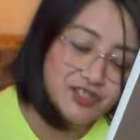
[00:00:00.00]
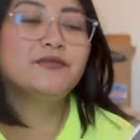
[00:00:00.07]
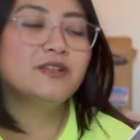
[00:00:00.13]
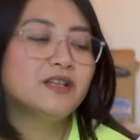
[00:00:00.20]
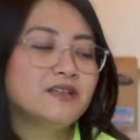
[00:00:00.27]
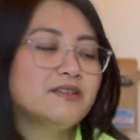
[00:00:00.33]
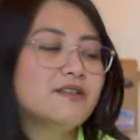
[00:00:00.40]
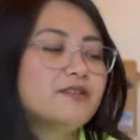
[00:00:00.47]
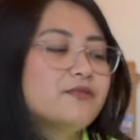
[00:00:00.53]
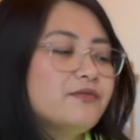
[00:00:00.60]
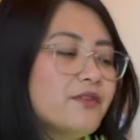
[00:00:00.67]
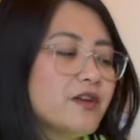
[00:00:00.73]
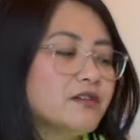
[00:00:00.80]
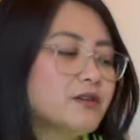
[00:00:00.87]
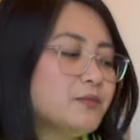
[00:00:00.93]
I feel like they're
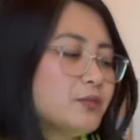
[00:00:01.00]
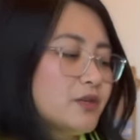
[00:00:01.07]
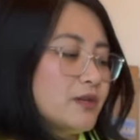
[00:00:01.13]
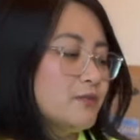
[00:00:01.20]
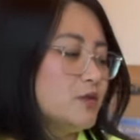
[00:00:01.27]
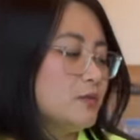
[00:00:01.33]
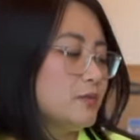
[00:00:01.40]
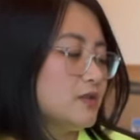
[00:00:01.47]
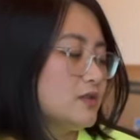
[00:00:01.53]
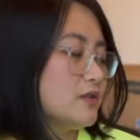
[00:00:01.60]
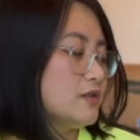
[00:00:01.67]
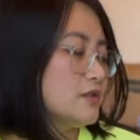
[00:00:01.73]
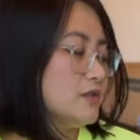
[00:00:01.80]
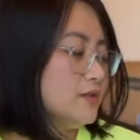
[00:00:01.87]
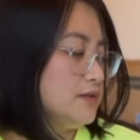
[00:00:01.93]
very premium
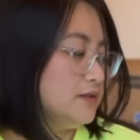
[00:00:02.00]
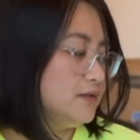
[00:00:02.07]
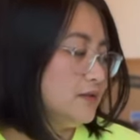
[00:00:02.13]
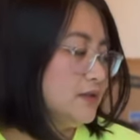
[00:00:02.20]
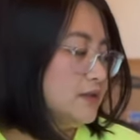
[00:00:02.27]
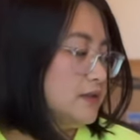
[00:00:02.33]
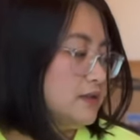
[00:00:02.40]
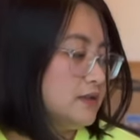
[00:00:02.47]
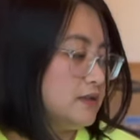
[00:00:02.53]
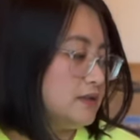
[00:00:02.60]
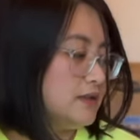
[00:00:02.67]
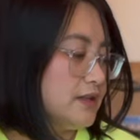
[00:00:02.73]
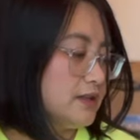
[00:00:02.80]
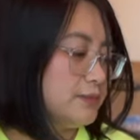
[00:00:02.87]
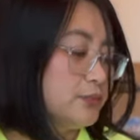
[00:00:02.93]
material,
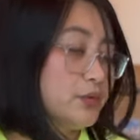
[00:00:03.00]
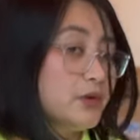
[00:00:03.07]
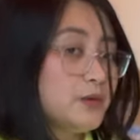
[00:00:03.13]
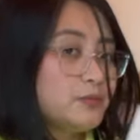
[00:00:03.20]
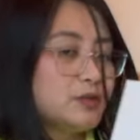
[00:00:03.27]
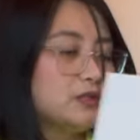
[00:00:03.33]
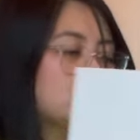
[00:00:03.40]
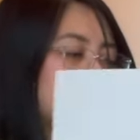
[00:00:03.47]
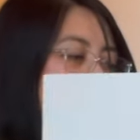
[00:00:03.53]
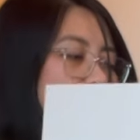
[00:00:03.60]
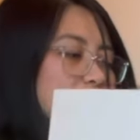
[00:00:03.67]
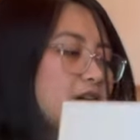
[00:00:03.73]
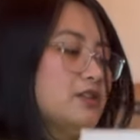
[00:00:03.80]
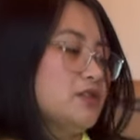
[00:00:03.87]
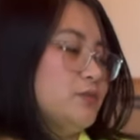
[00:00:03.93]
like proper
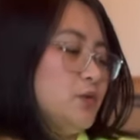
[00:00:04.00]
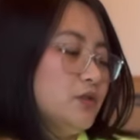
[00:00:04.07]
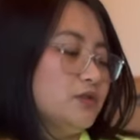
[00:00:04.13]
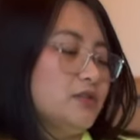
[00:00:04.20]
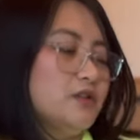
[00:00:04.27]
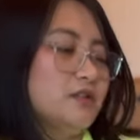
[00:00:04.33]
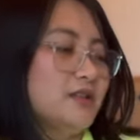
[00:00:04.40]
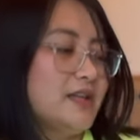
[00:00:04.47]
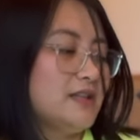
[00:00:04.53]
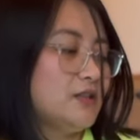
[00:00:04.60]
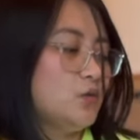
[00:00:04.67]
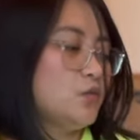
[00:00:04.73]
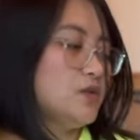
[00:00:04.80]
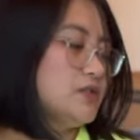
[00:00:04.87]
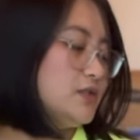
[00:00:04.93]
sketchbook, not
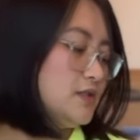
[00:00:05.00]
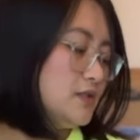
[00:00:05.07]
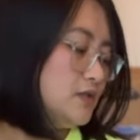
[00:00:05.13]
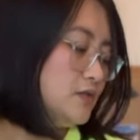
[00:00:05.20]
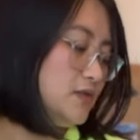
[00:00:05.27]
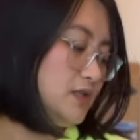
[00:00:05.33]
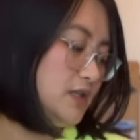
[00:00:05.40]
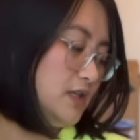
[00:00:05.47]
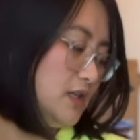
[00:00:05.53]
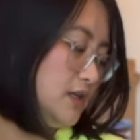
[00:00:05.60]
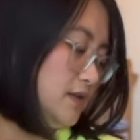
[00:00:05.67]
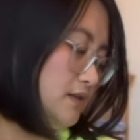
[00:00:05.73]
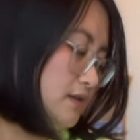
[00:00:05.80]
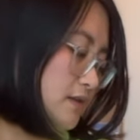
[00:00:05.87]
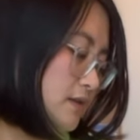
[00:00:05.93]
like the ones that you
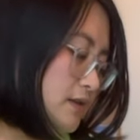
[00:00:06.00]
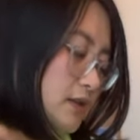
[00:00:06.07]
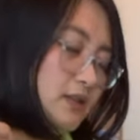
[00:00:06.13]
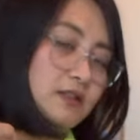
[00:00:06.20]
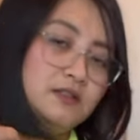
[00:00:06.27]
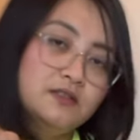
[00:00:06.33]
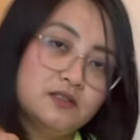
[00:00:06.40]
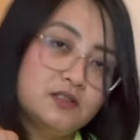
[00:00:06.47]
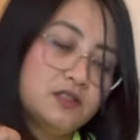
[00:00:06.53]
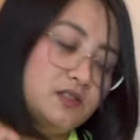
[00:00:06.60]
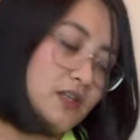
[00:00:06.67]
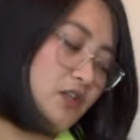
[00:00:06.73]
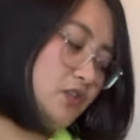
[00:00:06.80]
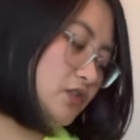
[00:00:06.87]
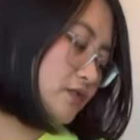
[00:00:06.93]
see in
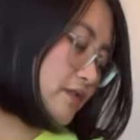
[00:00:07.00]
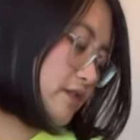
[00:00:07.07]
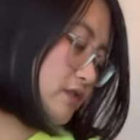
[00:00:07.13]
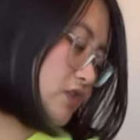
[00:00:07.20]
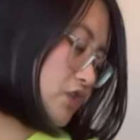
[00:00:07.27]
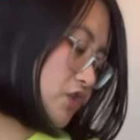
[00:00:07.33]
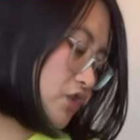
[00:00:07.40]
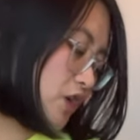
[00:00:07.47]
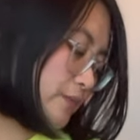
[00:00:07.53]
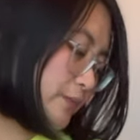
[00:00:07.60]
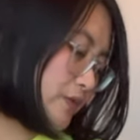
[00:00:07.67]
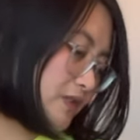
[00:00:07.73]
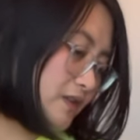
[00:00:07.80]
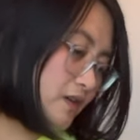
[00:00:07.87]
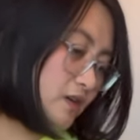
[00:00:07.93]
stationery
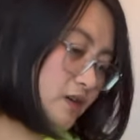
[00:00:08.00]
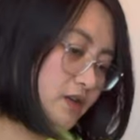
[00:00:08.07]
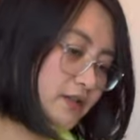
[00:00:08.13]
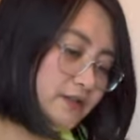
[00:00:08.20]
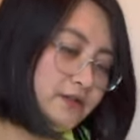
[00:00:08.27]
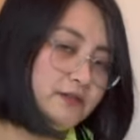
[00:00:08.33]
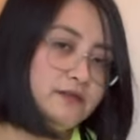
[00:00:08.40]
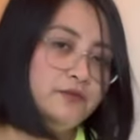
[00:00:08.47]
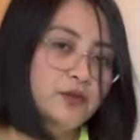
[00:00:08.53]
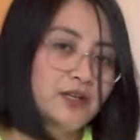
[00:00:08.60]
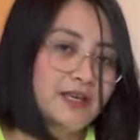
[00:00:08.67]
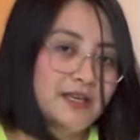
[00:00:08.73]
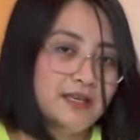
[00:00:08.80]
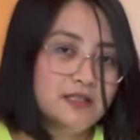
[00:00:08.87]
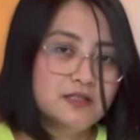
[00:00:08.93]
shops that are for
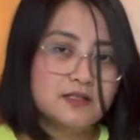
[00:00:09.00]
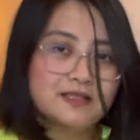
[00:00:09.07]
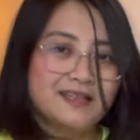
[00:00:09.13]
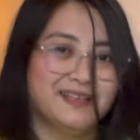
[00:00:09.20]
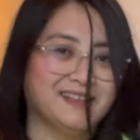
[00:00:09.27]
kids.